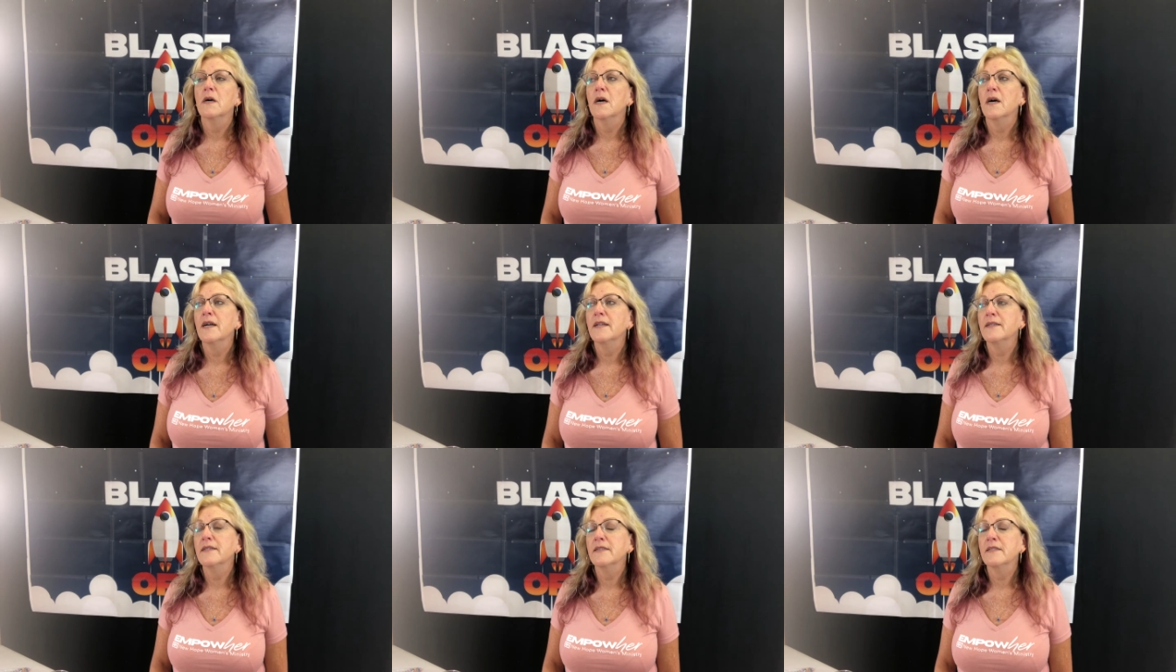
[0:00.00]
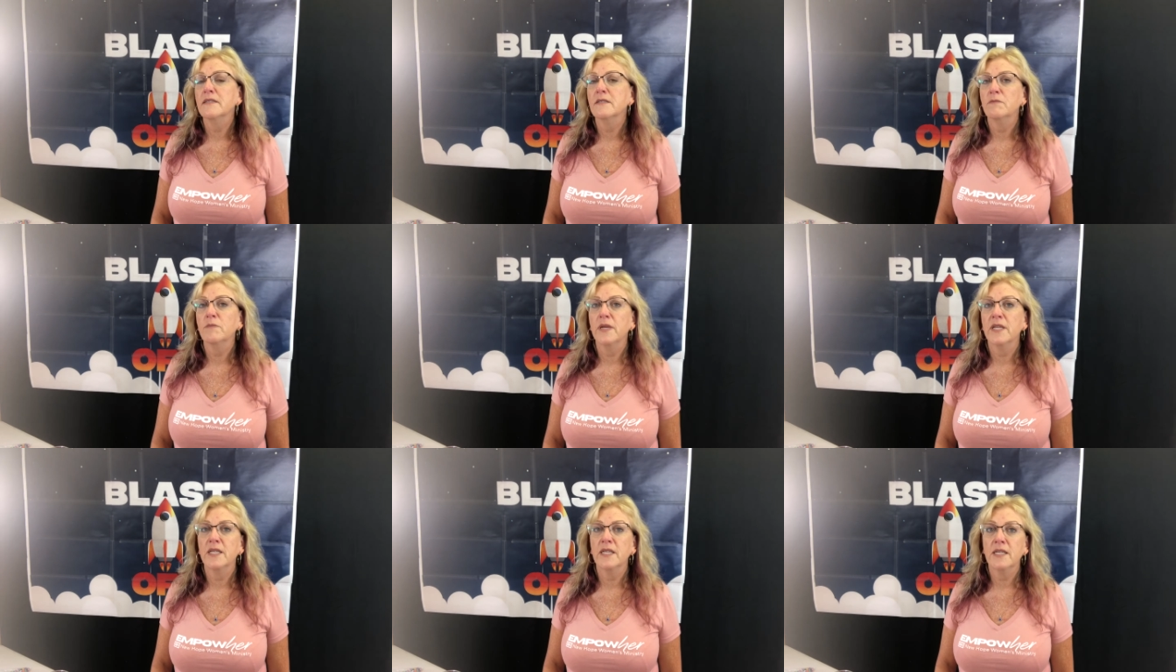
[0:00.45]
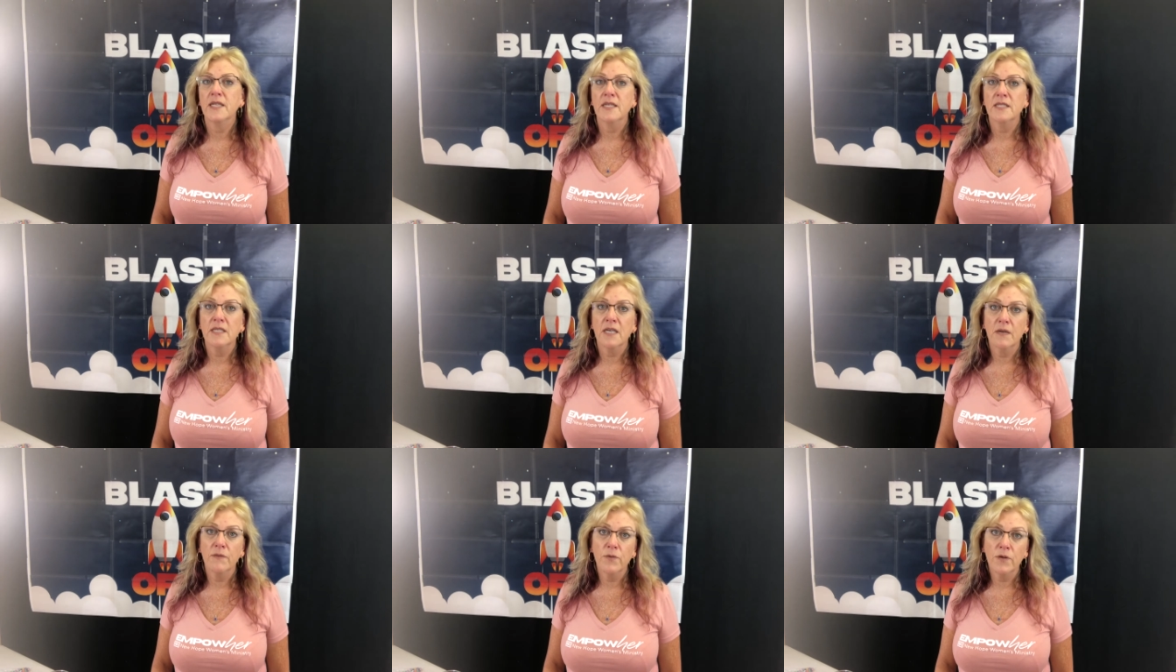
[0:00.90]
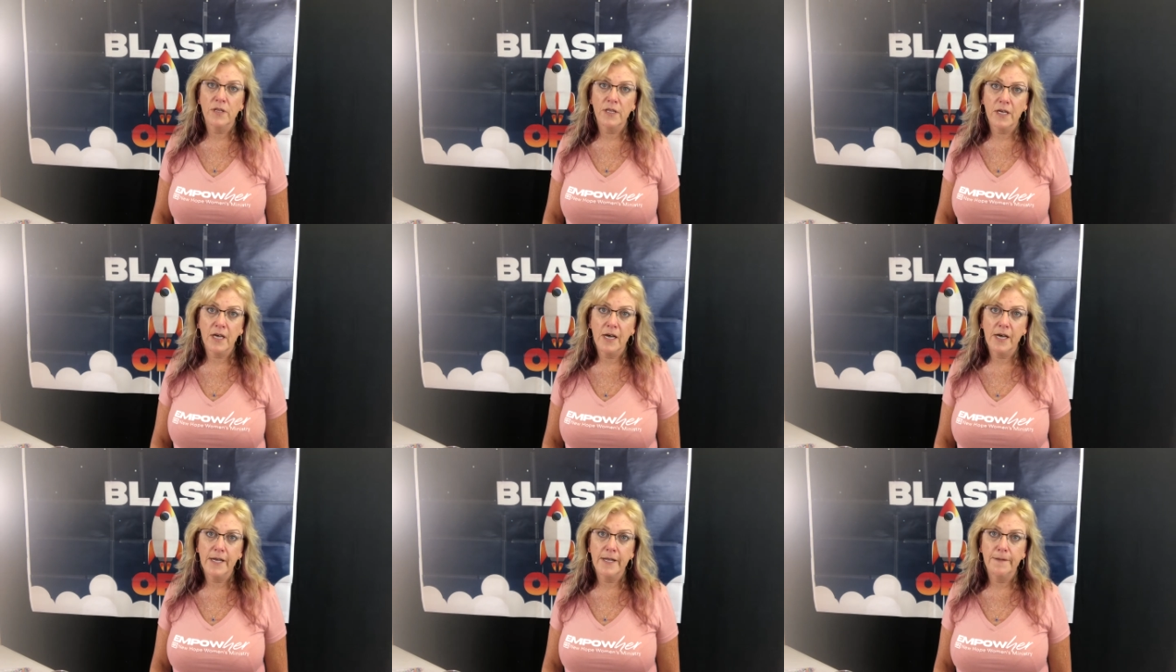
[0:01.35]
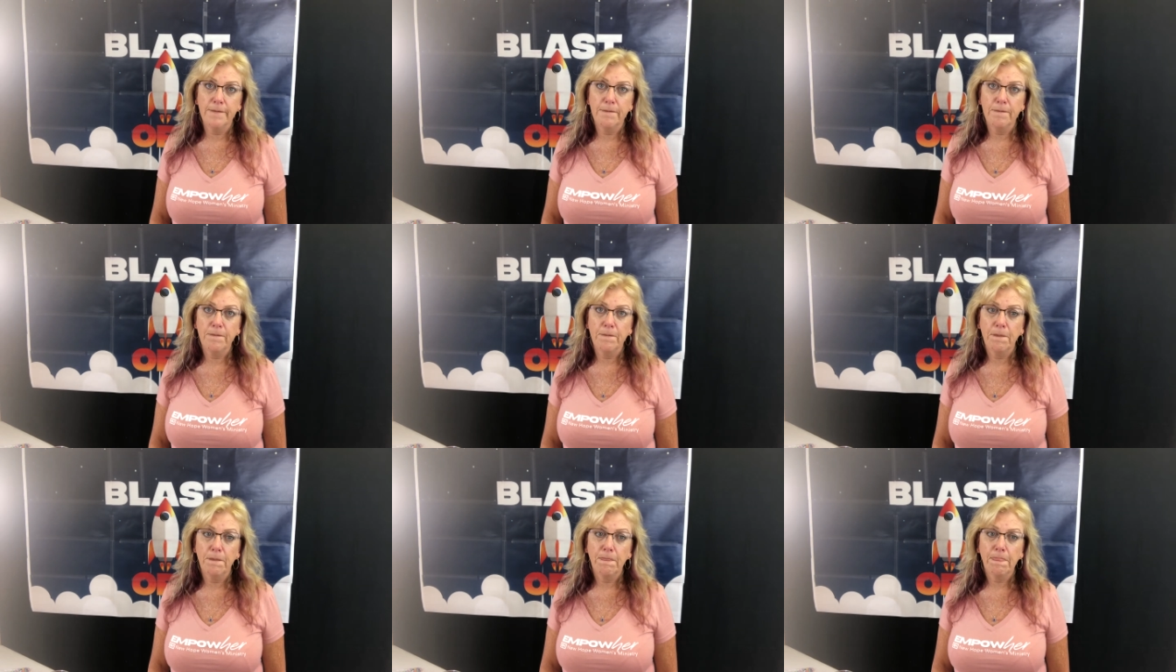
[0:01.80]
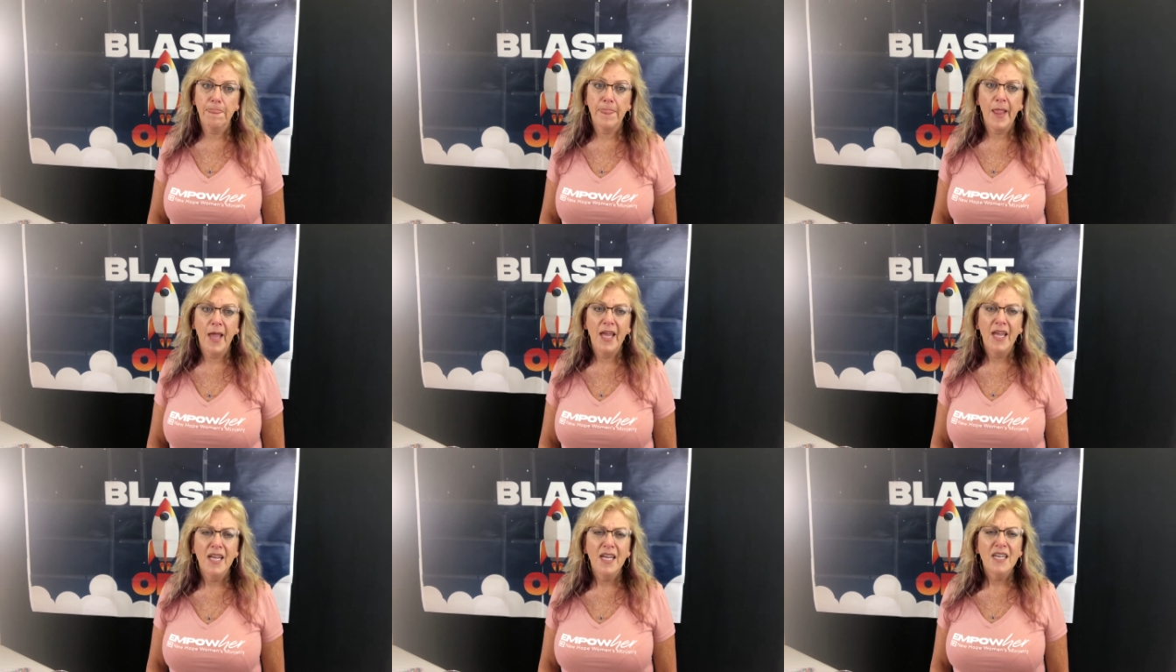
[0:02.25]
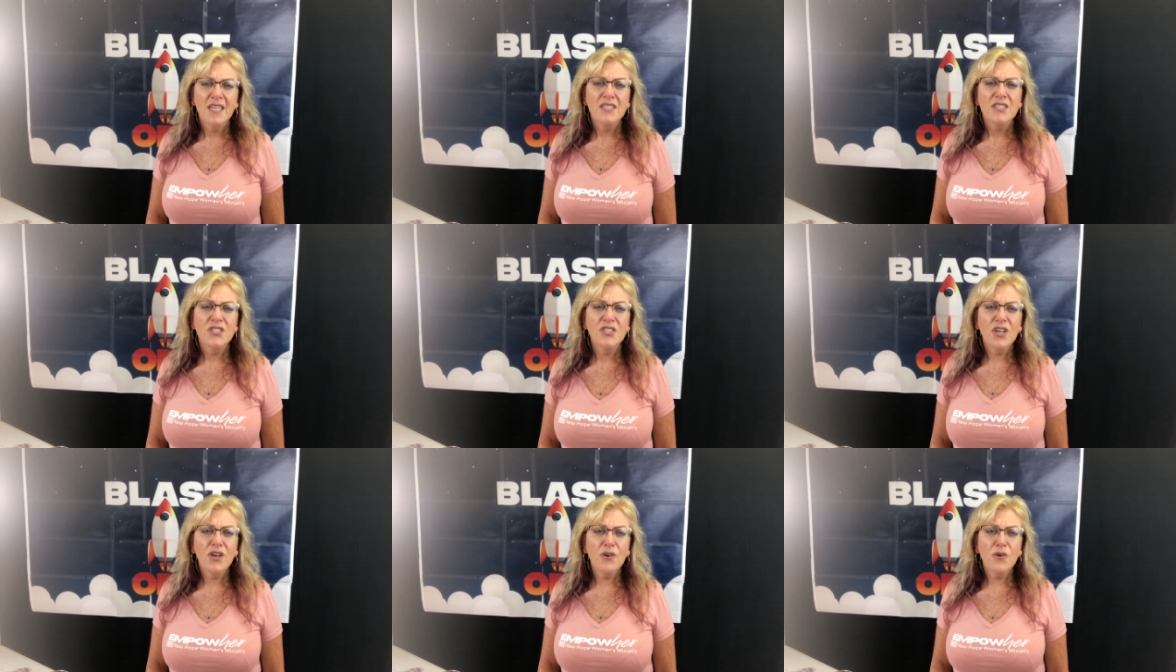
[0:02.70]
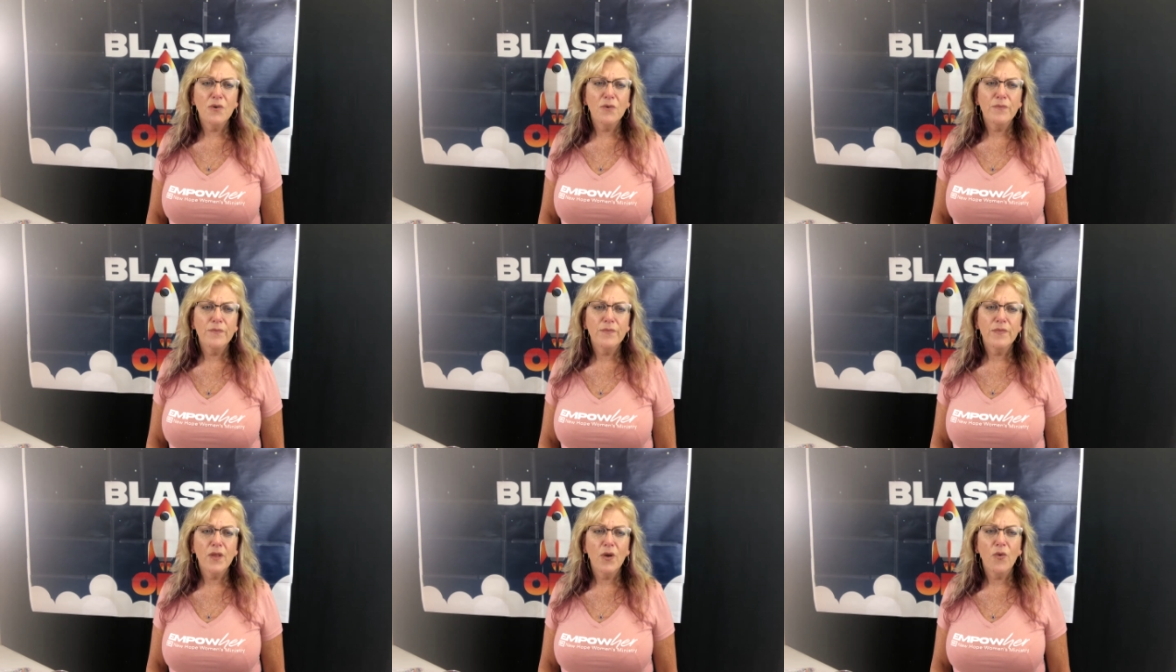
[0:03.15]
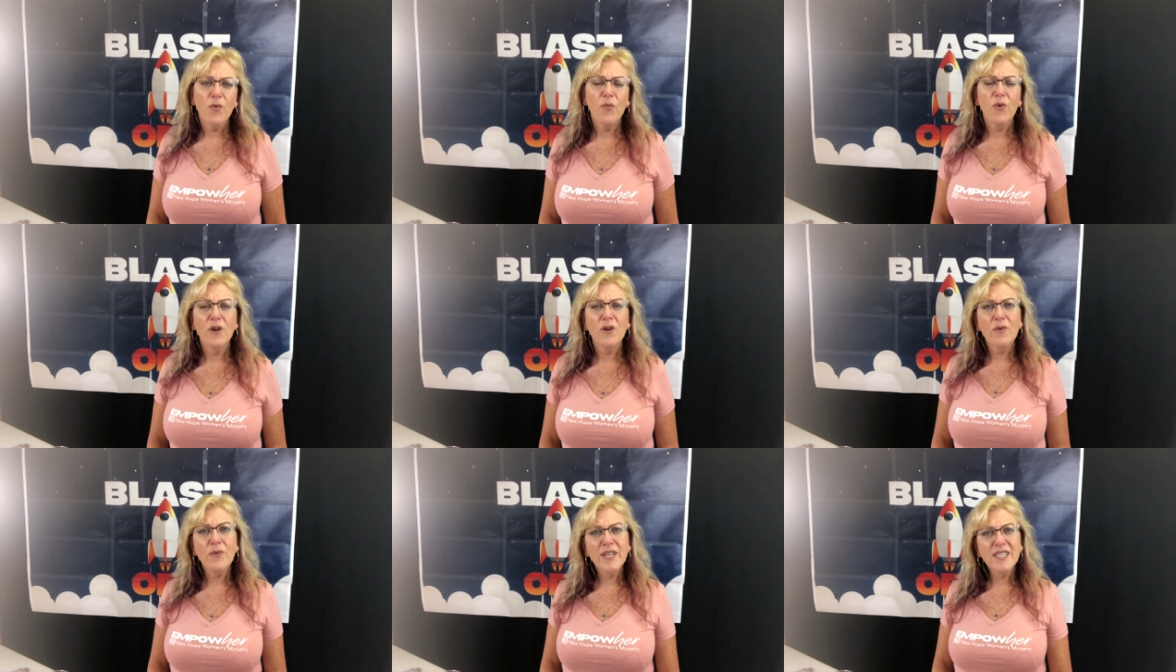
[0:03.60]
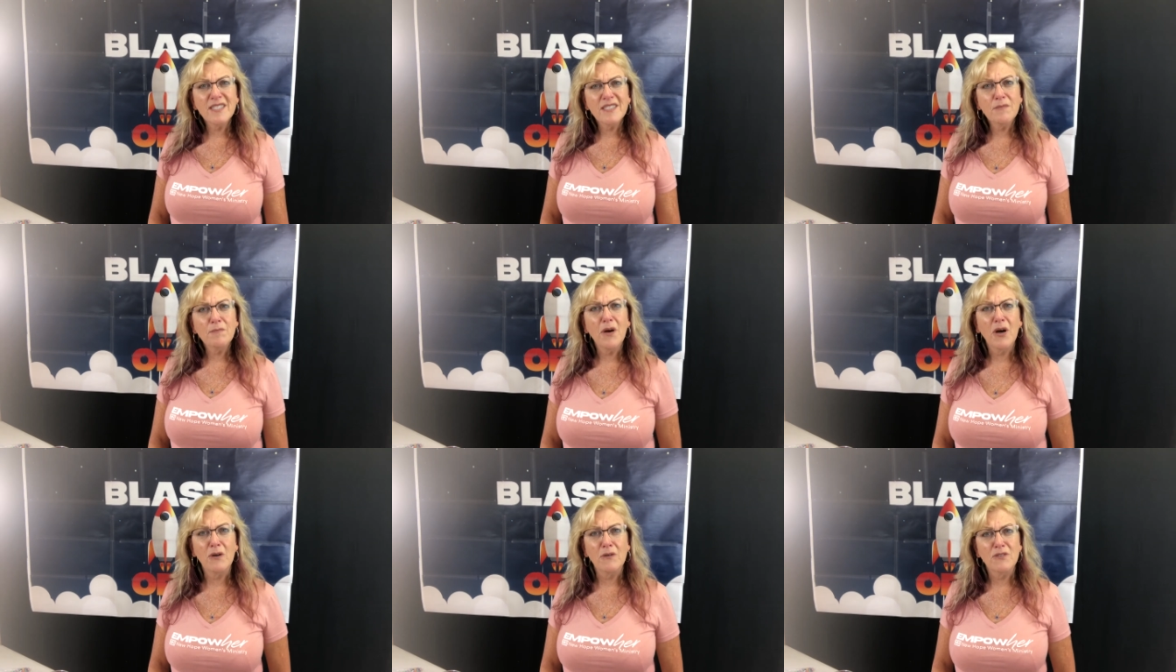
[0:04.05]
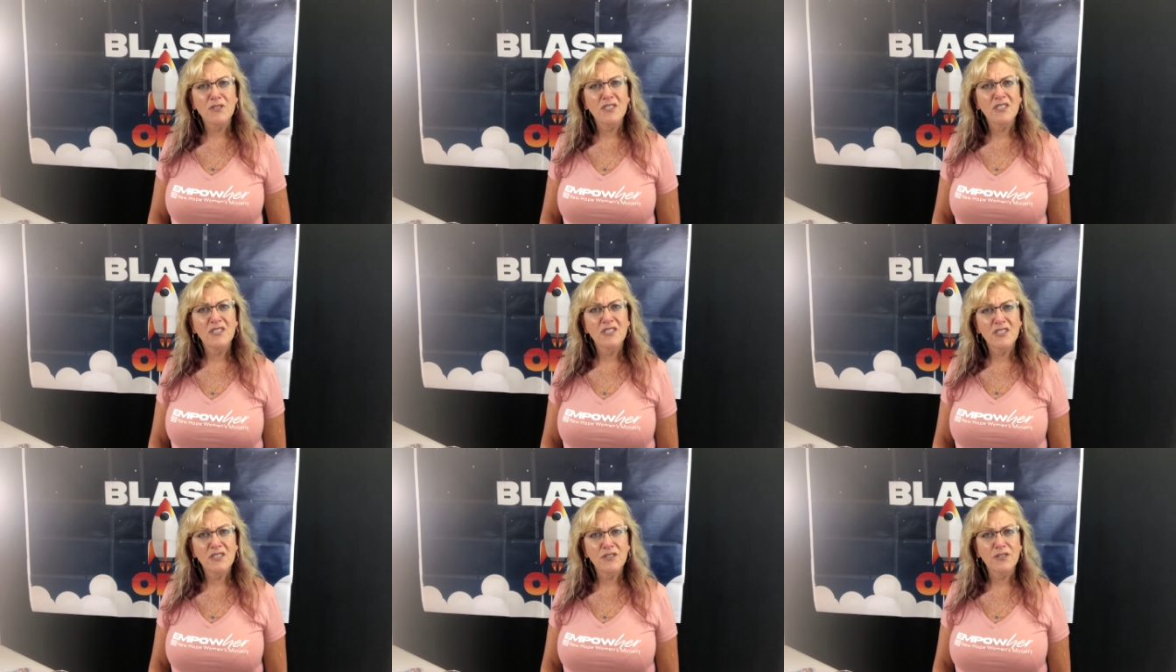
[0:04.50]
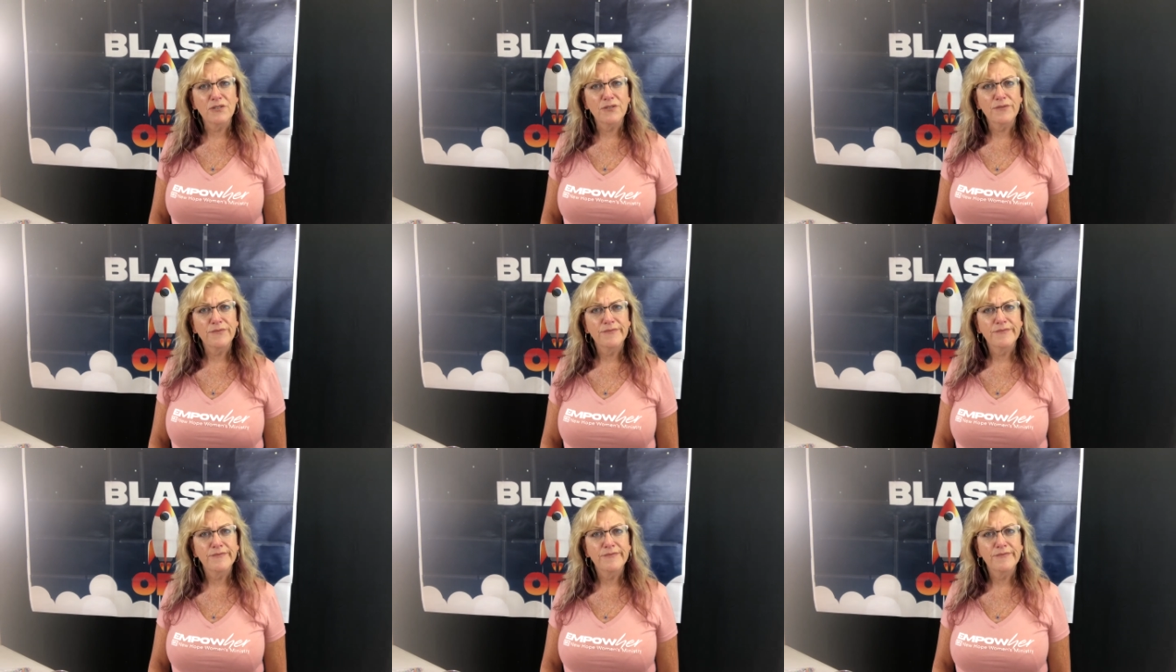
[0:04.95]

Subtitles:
I didn't spend any time with God. So what are we supposed to do?